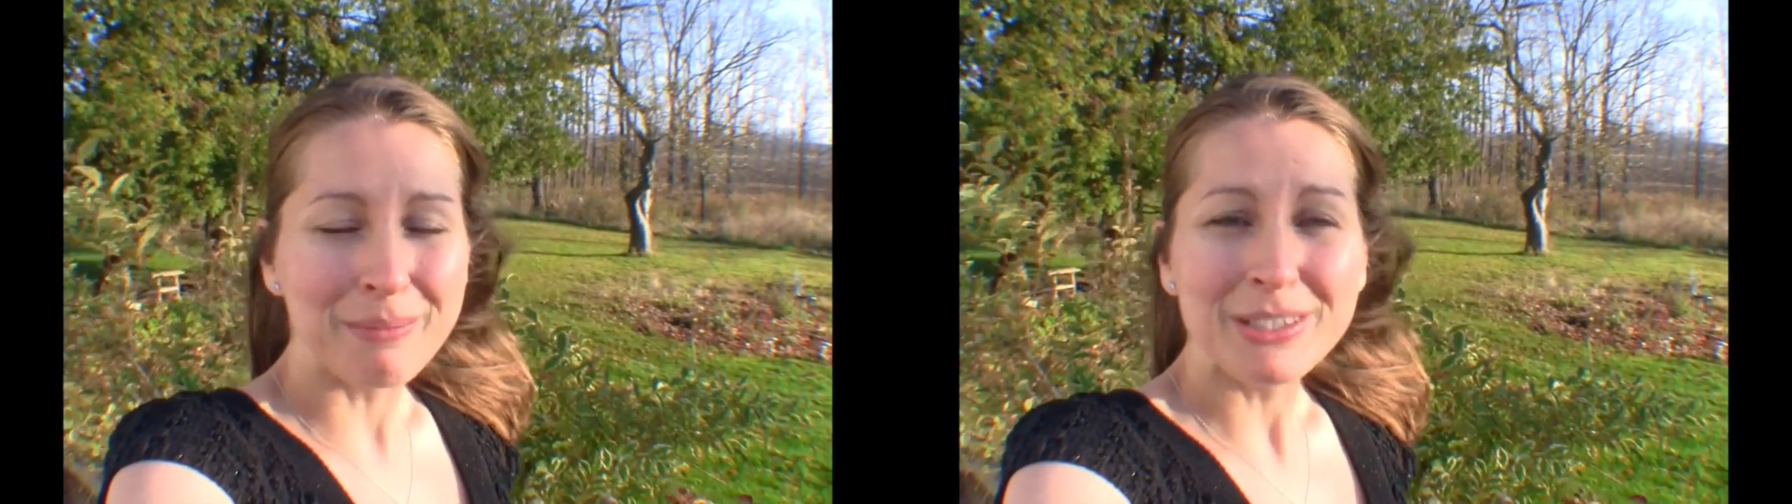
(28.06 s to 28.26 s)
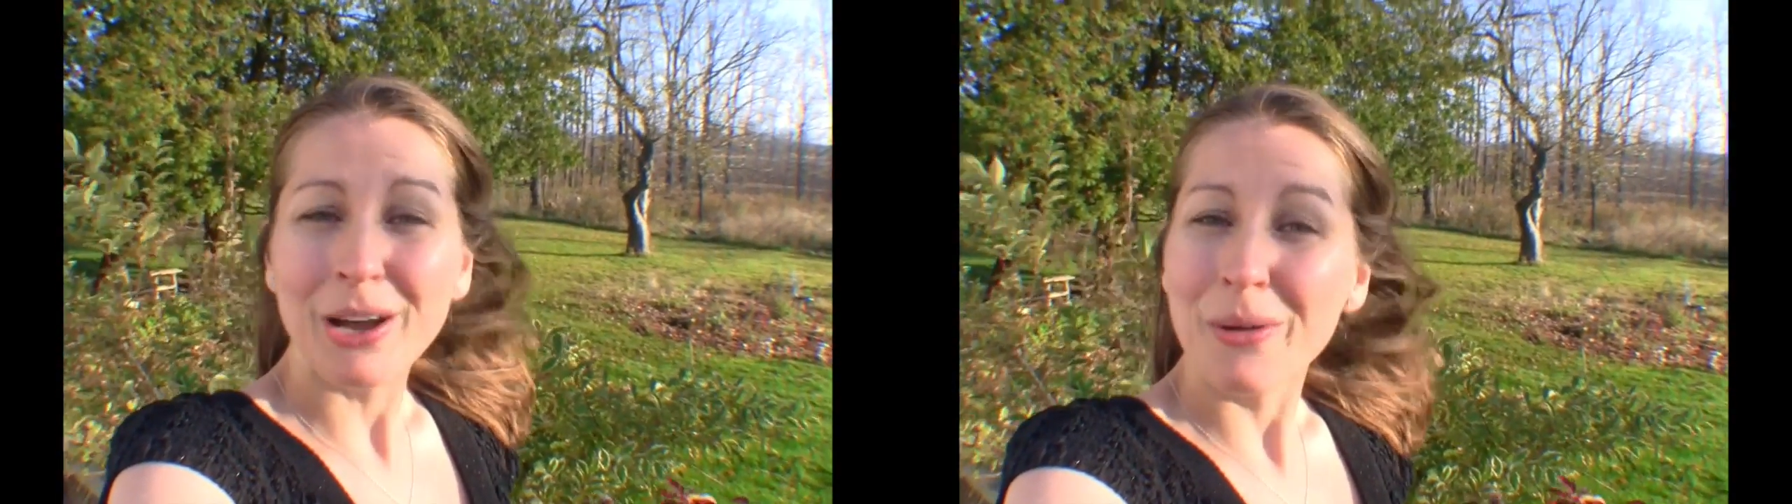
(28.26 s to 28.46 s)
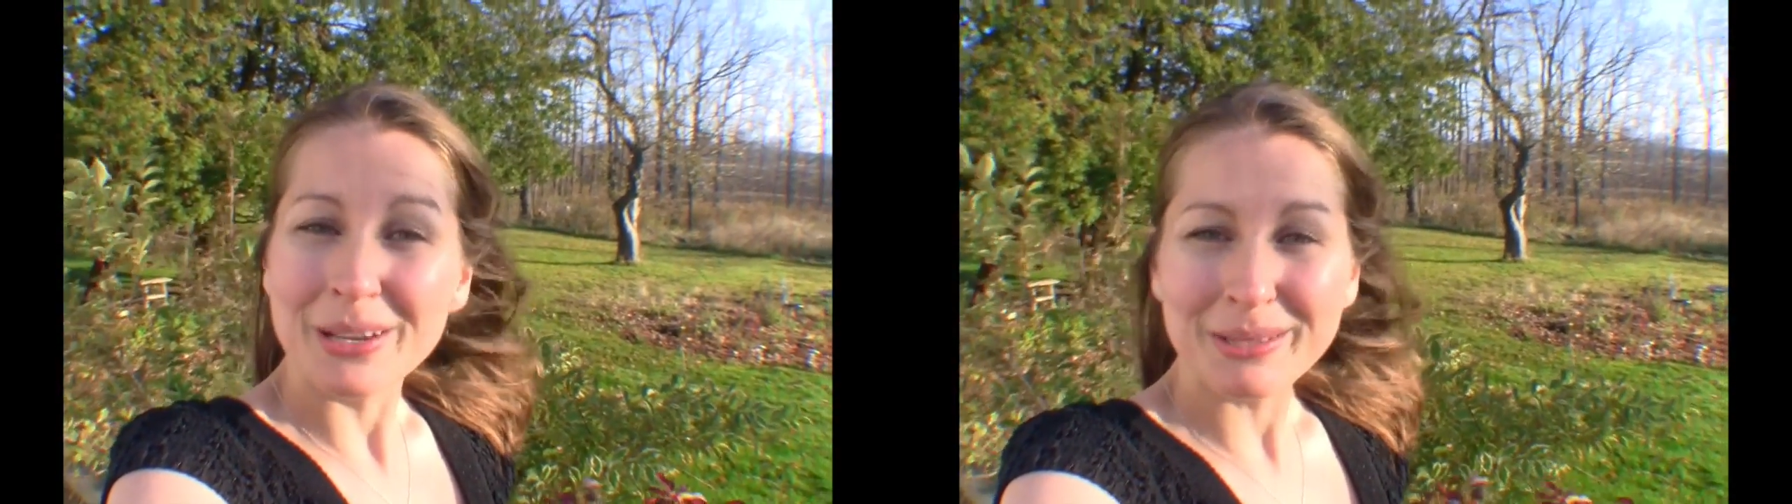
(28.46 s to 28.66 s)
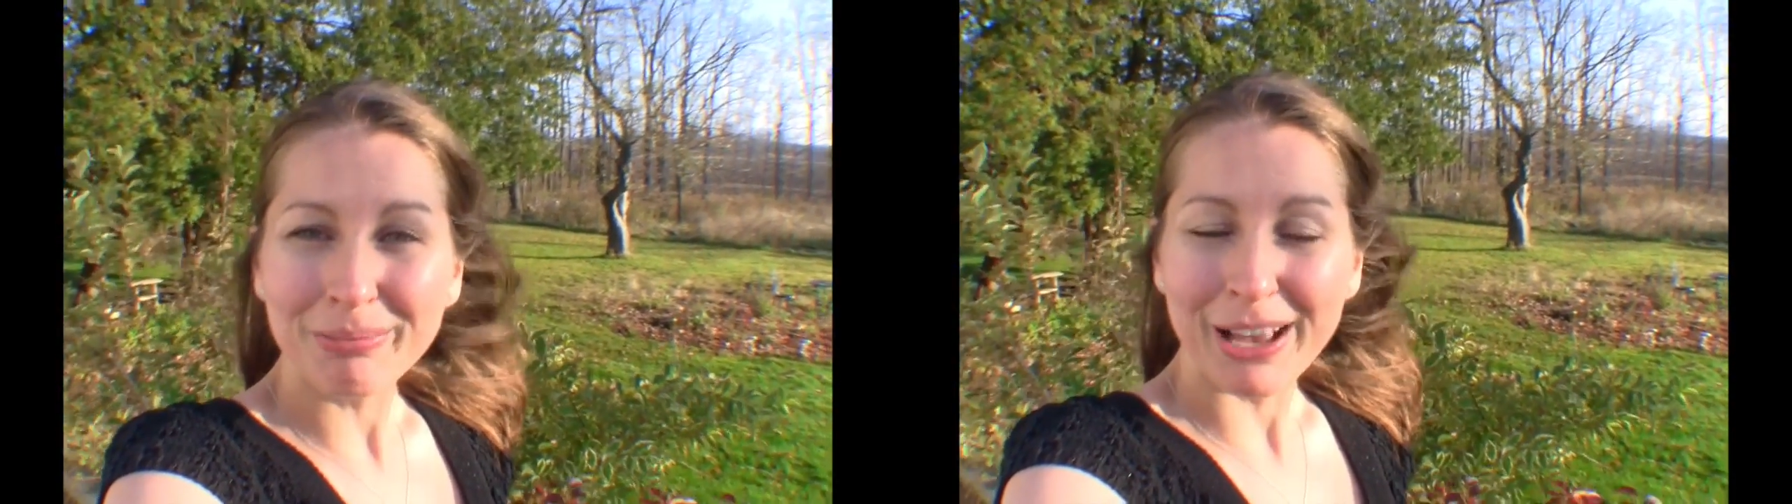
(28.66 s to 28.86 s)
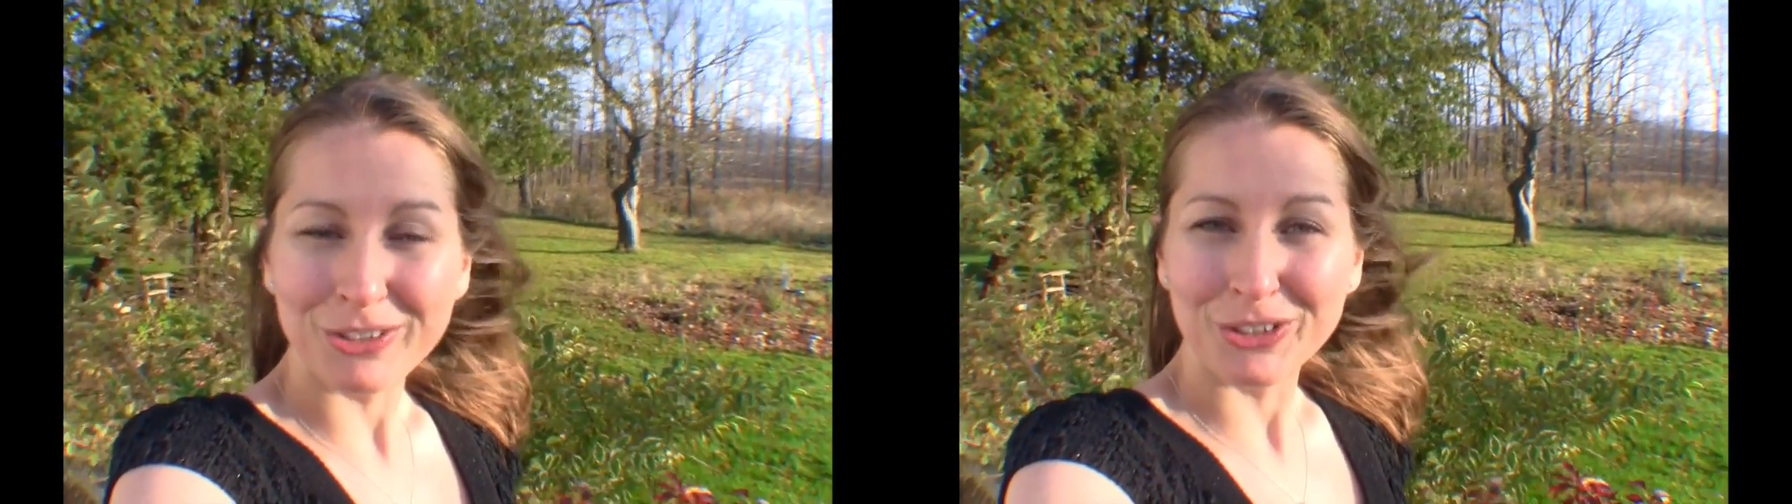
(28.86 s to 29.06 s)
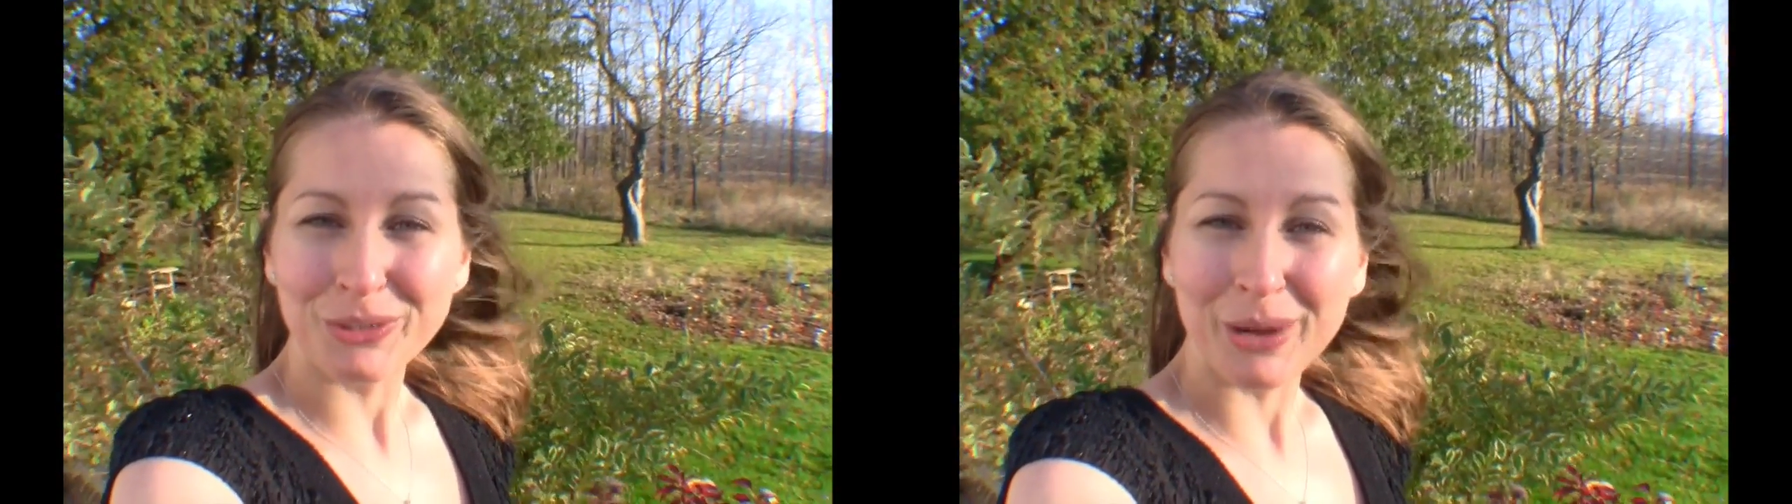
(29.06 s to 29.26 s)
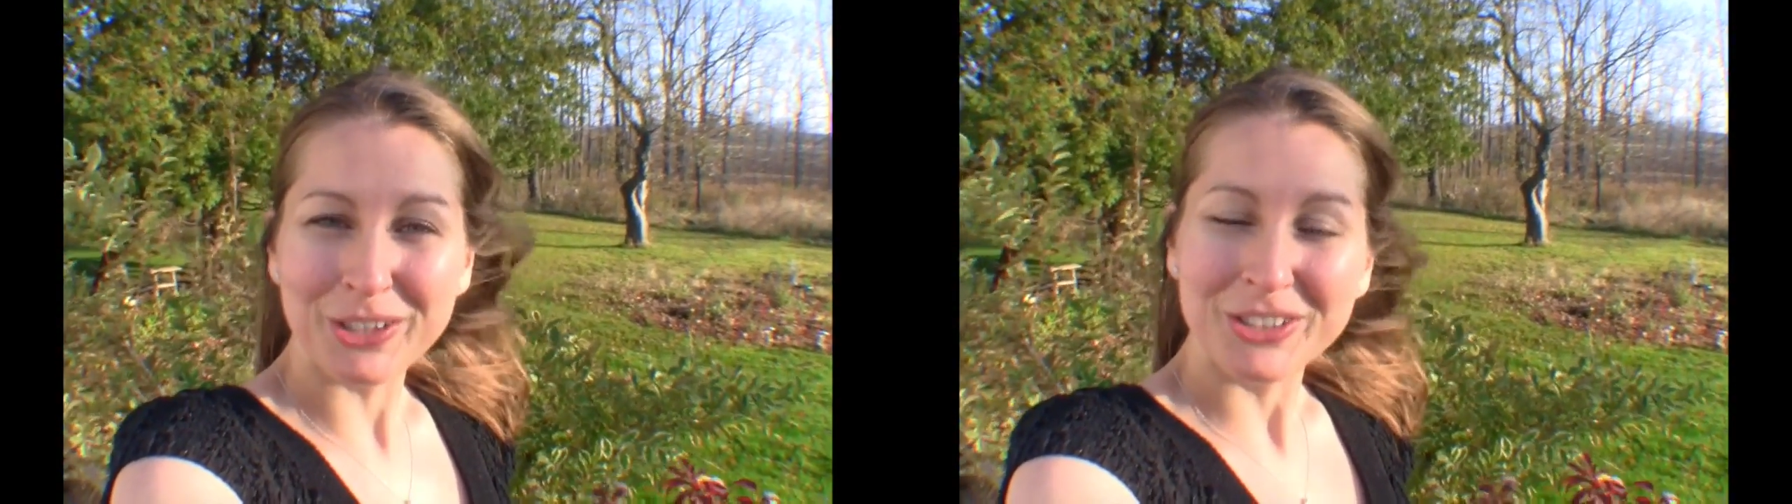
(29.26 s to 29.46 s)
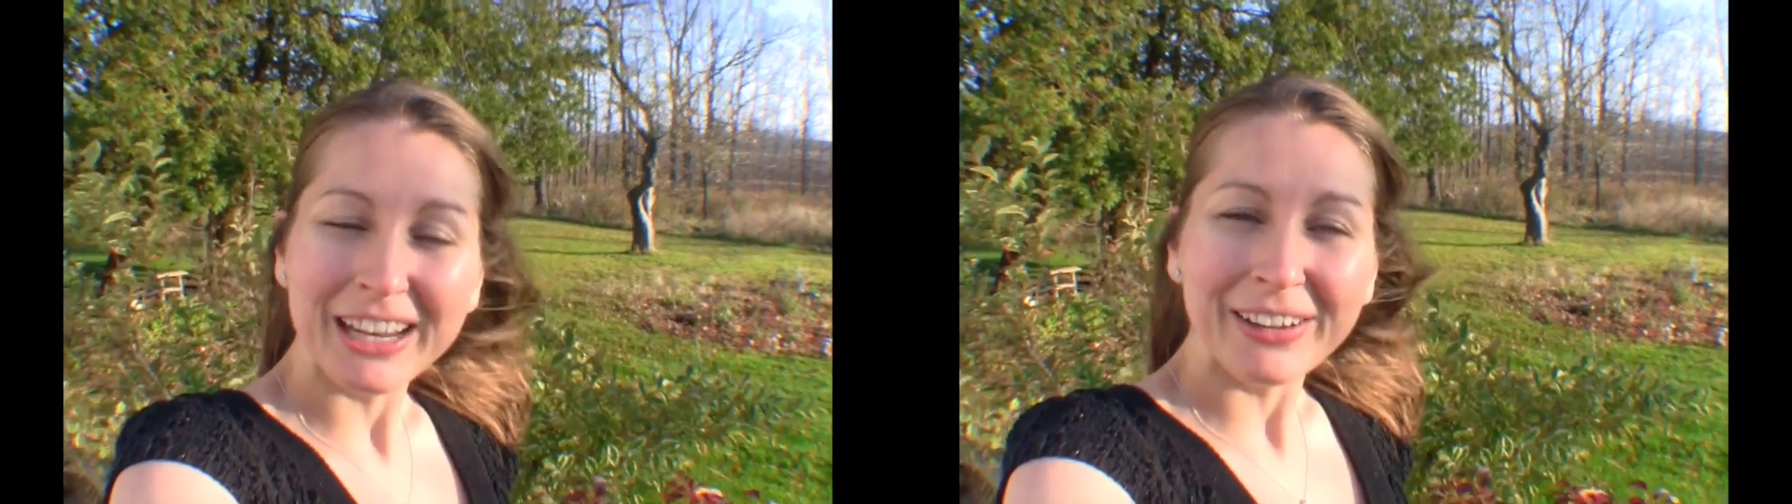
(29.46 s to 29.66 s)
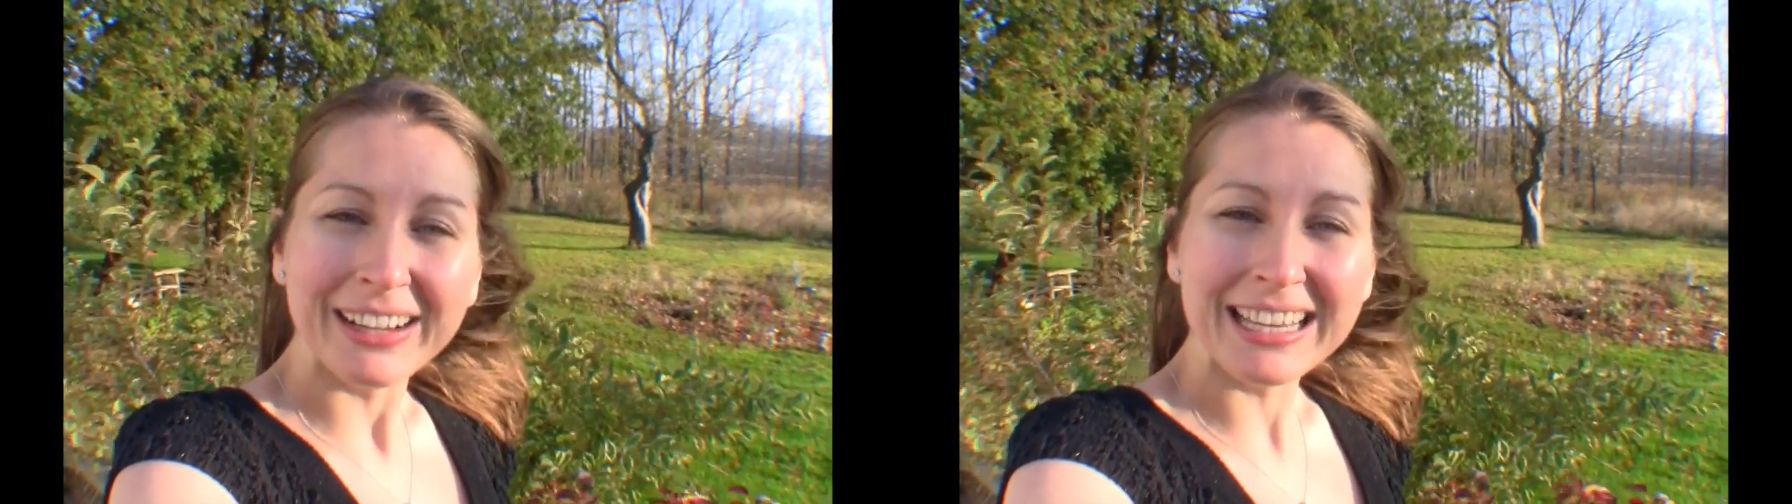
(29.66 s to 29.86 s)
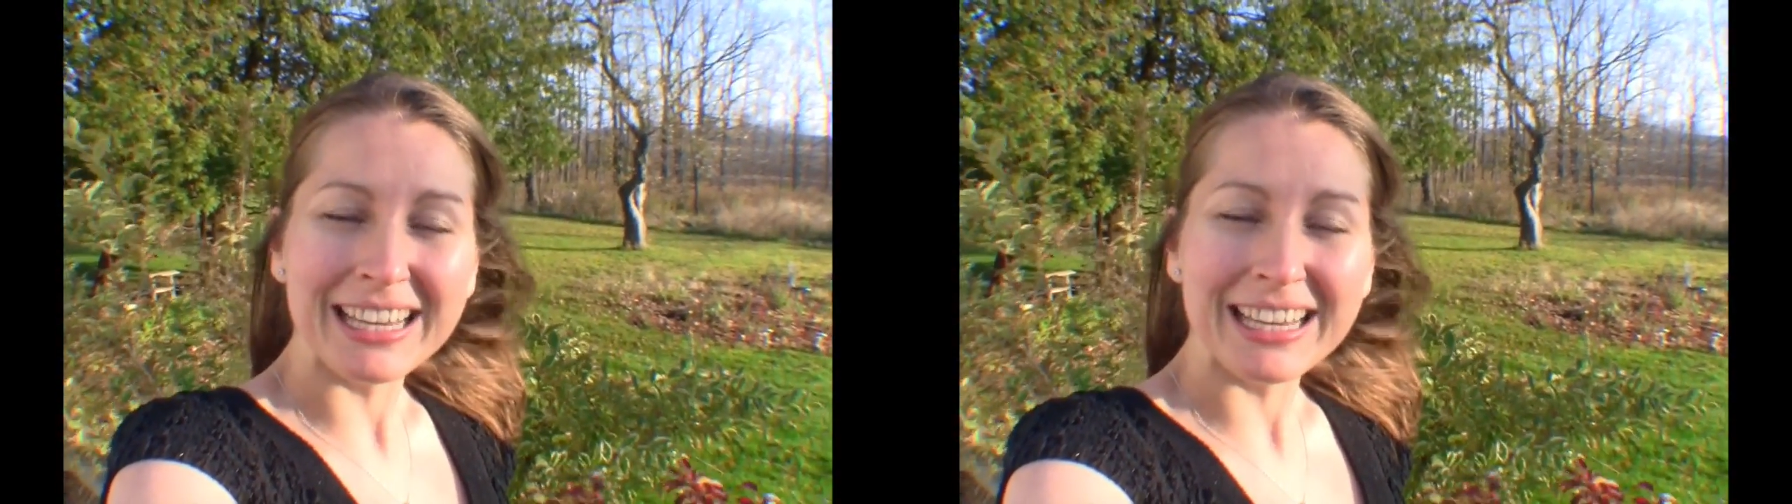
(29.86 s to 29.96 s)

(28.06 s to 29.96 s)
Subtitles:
It's always a pleasure to watch Derek.